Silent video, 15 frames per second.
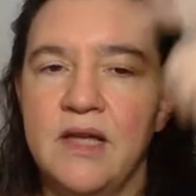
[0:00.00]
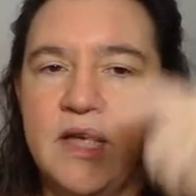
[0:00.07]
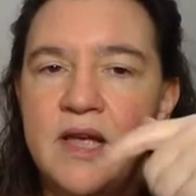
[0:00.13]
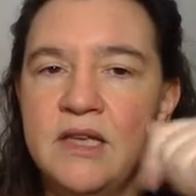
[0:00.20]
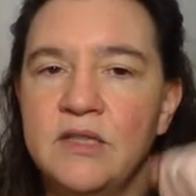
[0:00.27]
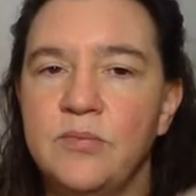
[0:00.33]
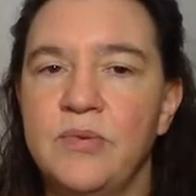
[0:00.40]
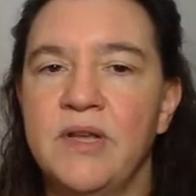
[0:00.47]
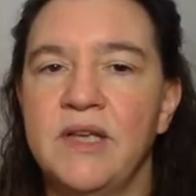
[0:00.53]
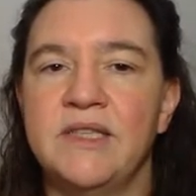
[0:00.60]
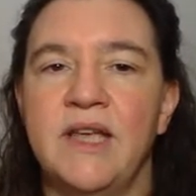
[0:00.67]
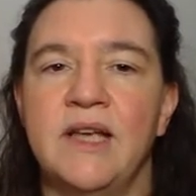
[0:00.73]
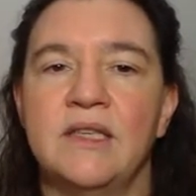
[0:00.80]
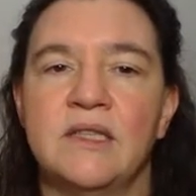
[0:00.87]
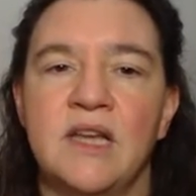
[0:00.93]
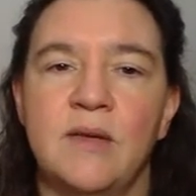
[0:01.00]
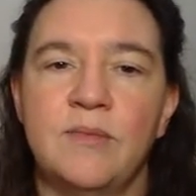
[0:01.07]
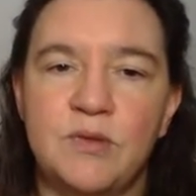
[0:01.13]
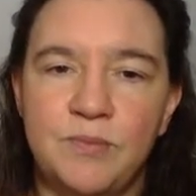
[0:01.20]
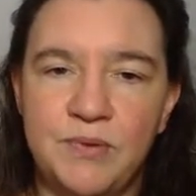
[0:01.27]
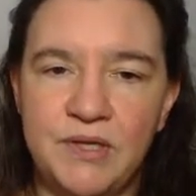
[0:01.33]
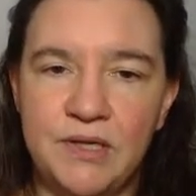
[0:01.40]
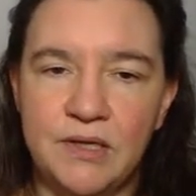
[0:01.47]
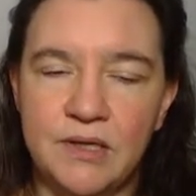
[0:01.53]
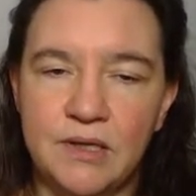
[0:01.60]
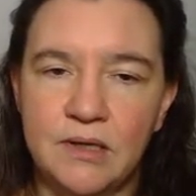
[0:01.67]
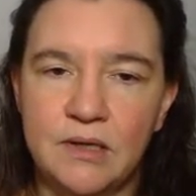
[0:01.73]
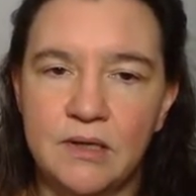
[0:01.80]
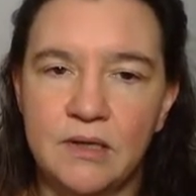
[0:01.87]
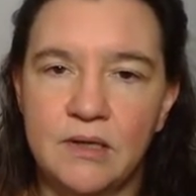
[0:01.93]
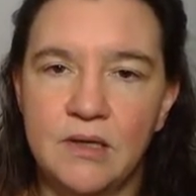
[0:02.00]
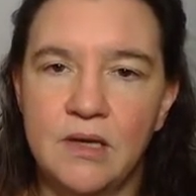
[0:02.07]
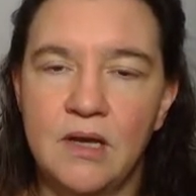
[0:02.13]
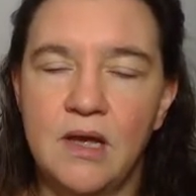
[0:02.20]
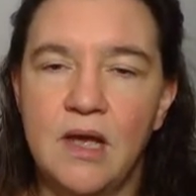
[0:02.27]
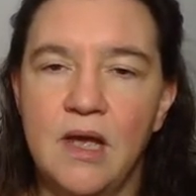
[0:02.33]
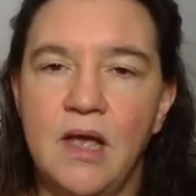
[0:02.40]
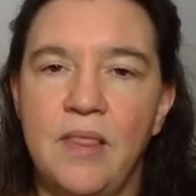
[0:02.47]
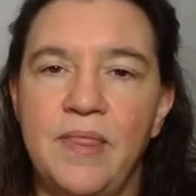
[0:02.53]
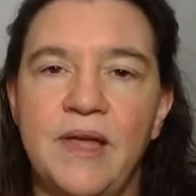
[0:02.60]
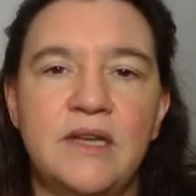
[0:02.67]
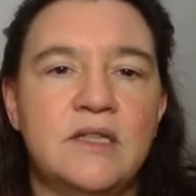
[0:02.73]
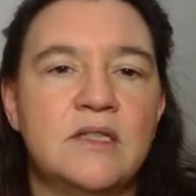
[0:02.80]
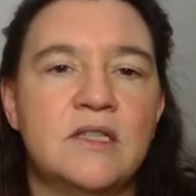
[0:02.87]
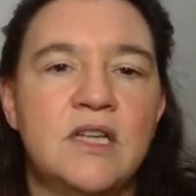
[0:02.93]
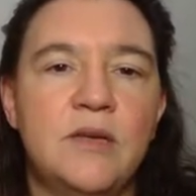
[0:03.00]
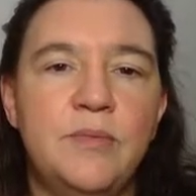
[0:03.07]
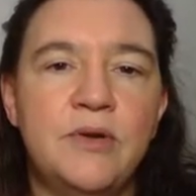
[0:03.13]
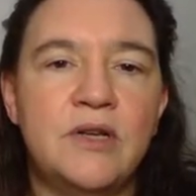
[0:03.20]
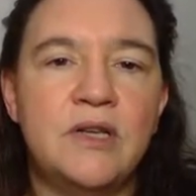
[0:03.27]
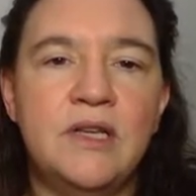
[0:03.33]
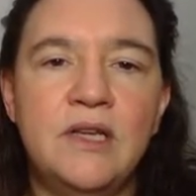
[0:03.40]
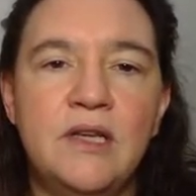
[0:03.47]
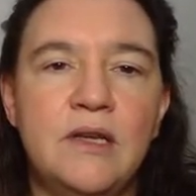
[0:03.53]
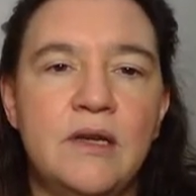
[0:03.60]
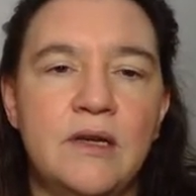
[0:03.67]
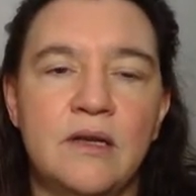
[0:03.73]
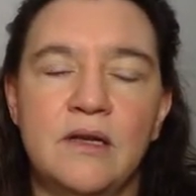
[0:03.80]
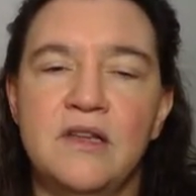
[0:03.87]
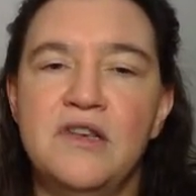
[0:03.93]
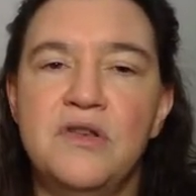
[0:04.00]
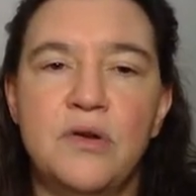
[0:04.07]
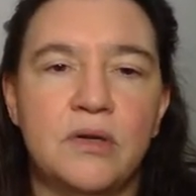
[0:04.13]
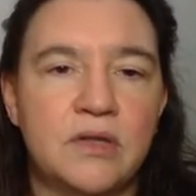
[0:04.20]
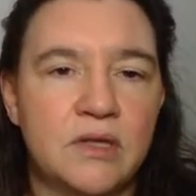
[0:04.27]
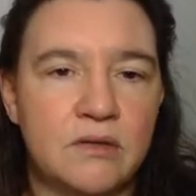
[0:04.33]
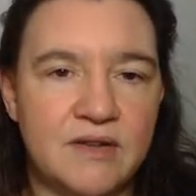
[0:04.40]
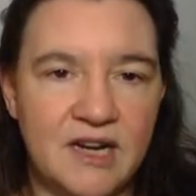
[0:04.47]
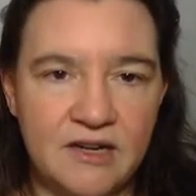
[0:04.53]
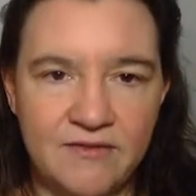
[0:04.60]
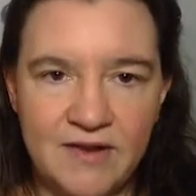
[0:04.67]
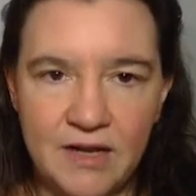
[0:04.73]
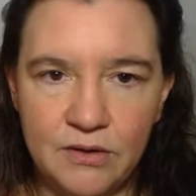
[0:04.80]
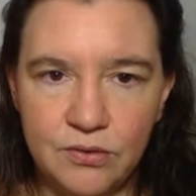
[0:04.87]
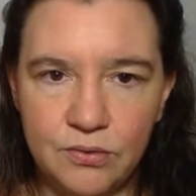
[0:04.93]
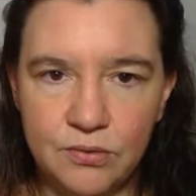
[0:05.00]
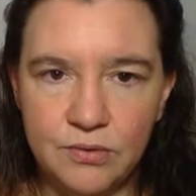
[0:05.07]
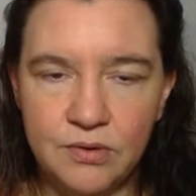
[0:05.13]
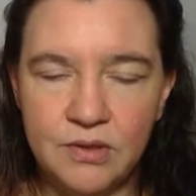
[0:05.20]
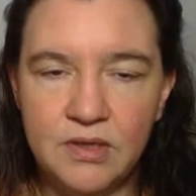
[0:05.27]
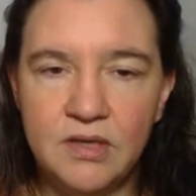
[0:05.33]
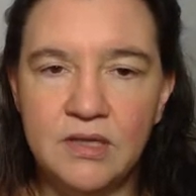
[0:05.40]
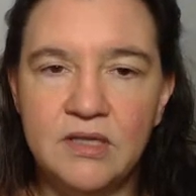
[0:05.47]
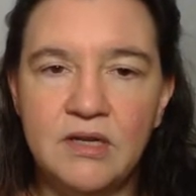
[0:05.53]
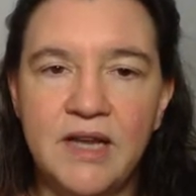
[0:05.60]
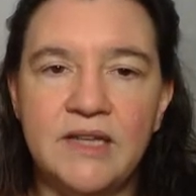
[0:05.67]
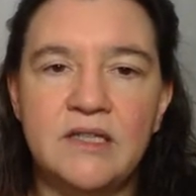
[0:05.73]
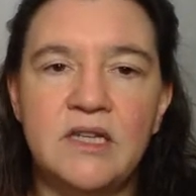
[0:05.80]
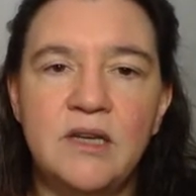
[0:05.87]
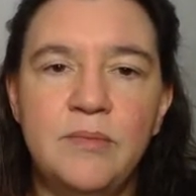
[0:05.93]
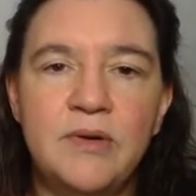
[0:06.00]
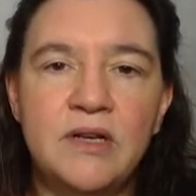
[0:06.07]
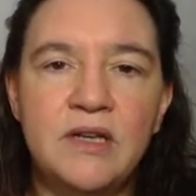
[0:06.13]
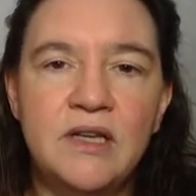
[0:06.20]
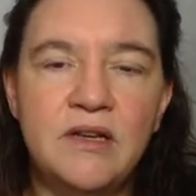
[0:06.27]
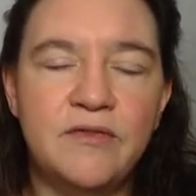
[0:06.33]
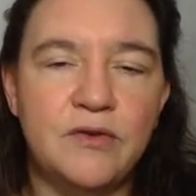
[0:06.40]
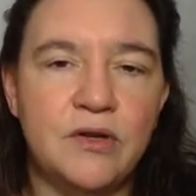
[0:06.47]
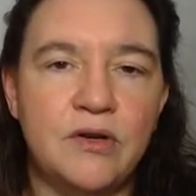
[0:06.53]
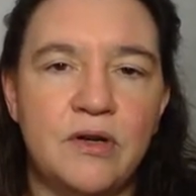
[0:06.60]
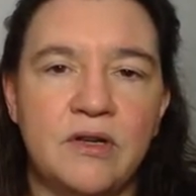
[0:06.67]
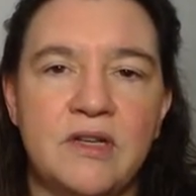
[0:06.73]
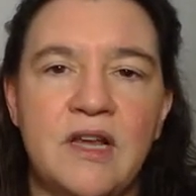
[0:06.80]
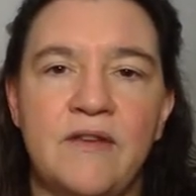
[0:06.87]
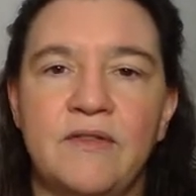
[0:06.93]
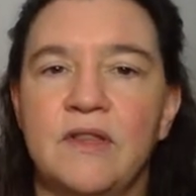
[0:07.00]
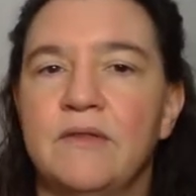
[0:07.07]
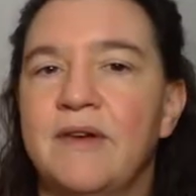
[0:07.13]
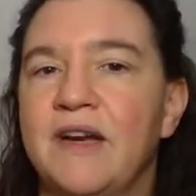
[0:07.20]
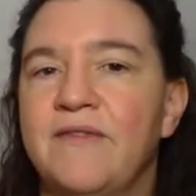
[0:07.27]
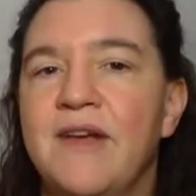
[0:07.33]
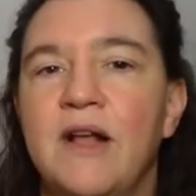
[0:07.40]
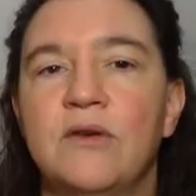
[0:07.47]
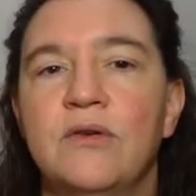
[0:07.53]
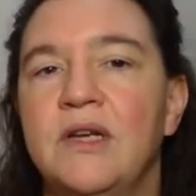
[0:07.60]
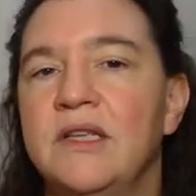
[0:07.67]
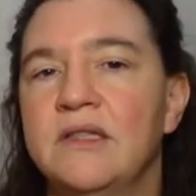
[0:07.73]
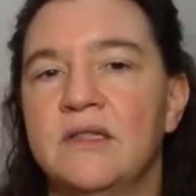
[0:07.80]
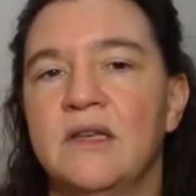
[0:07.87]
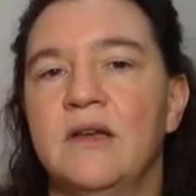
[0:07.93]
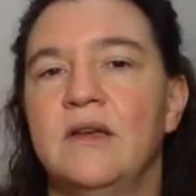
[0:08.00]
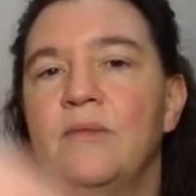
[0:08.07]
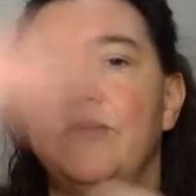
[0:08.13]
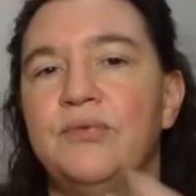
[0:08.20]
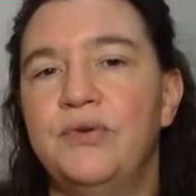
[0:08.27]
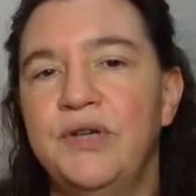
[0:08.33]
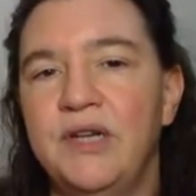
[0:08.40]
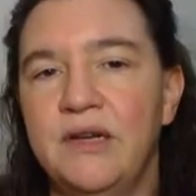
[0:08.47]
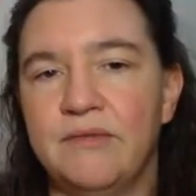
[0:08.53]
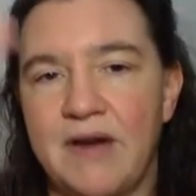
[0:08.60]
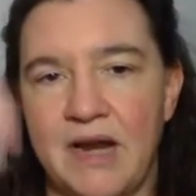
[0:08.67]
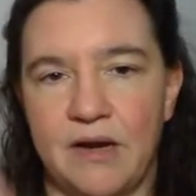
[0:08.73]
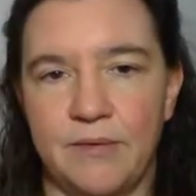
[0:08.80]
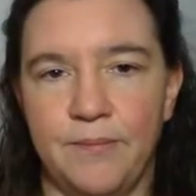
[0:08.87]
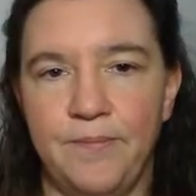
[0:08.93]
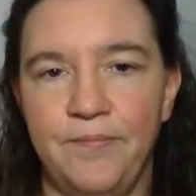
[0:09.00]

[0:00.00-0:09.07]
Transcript: s plus x times p, that is typically not the right value. And typically, if you're not having the right value, it's pretty random.